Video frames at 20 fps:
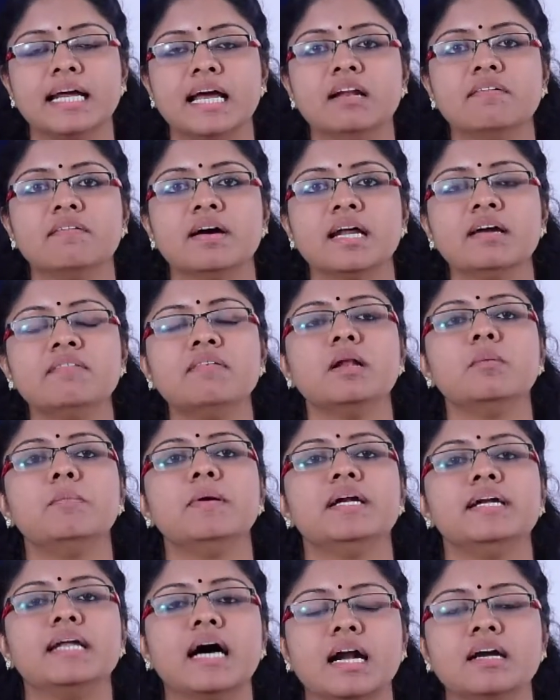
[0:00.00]
delivery will
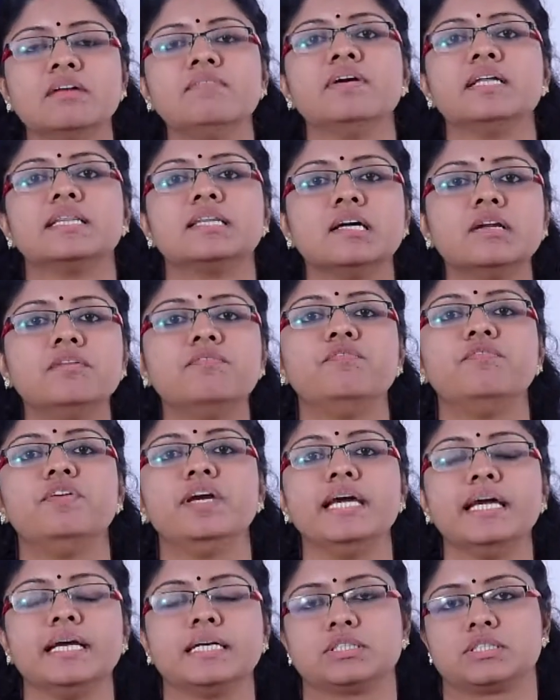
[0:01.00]
be done within
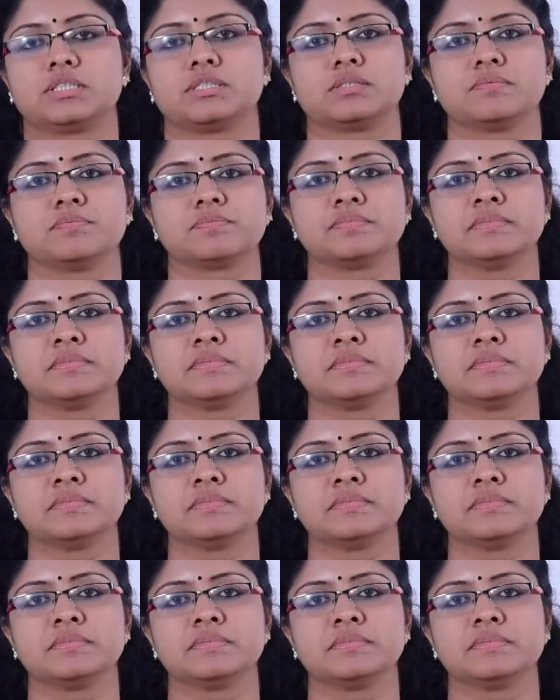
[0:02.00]
weeks.